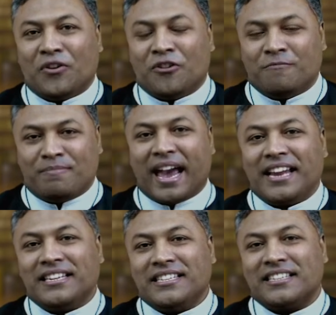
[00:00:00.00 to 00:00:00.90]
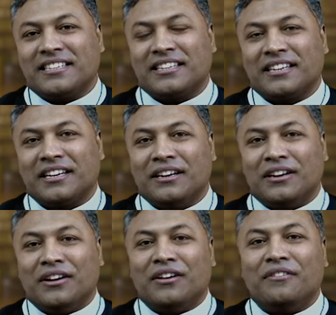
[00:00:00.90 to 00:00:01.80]
Repent,
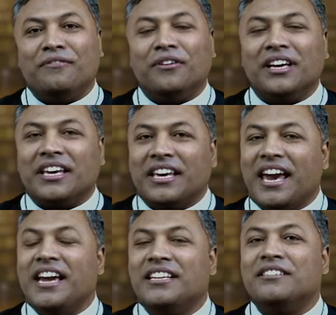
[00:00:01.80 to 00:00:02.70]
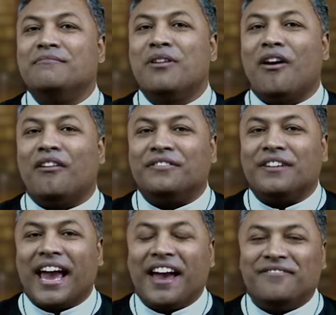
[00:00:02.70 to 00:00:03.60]
for the kingdom of
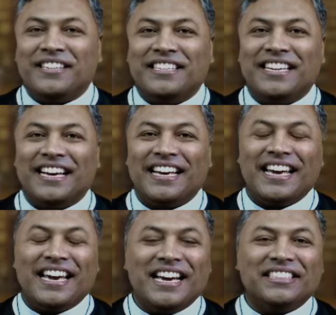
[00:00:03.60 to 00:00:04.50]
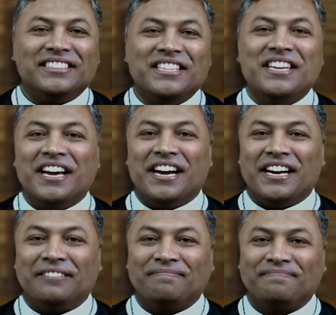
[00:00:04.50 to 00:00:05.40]
heaven is
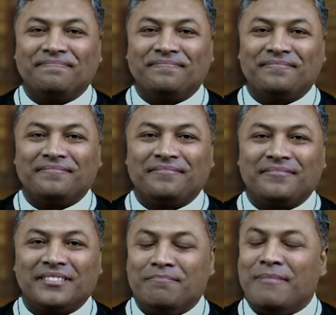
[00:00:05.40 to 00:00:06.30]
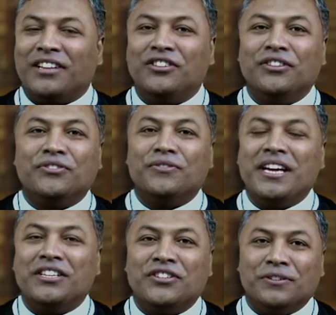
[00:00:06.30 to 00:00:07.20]
near. Matthew
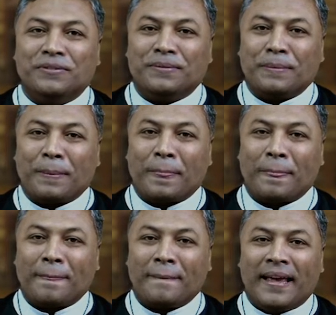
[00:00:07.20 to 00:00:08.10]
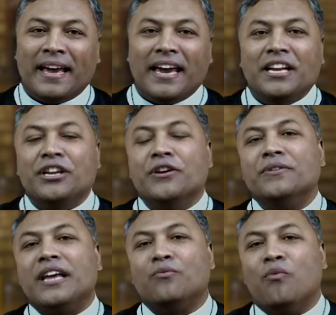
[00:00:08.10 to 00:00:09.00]
3:2. He knew
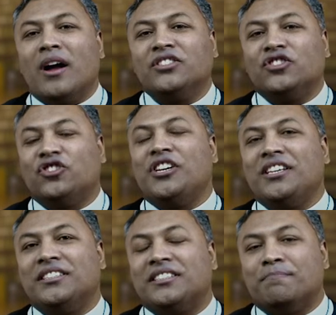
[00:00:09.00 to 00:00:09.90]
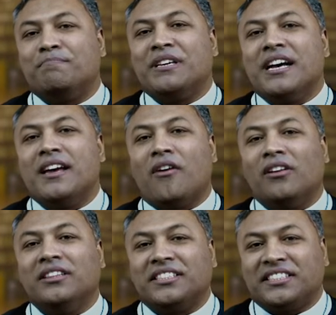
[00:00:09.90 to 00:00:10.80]
that once Jesus appeared
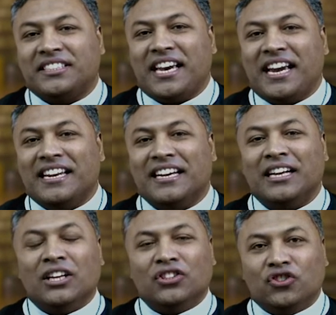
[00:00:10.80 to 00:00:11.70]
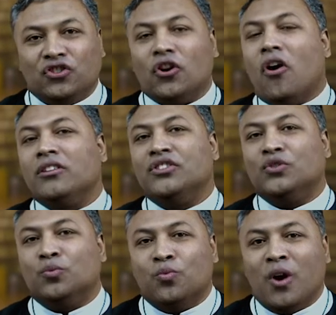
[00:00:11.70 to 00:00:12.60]
on the scene,
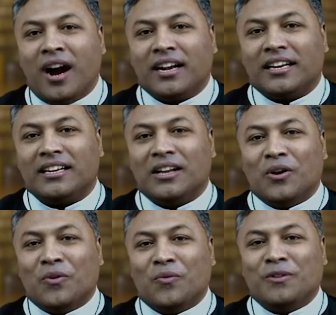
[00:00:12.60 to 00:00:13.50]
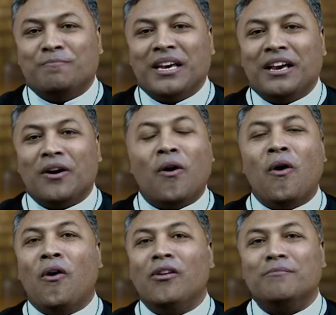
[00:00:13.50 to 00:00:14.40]
John's work would be
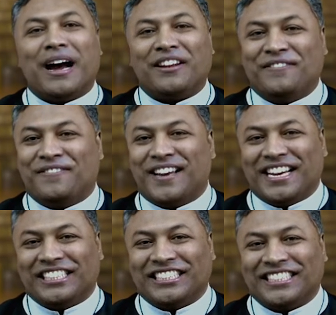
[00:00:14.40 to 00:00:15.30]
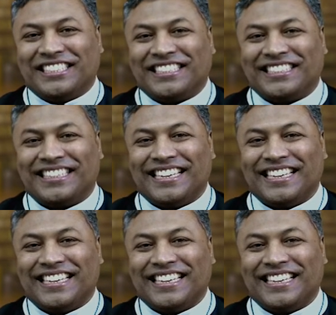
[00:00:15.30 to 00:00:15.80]
all but finished.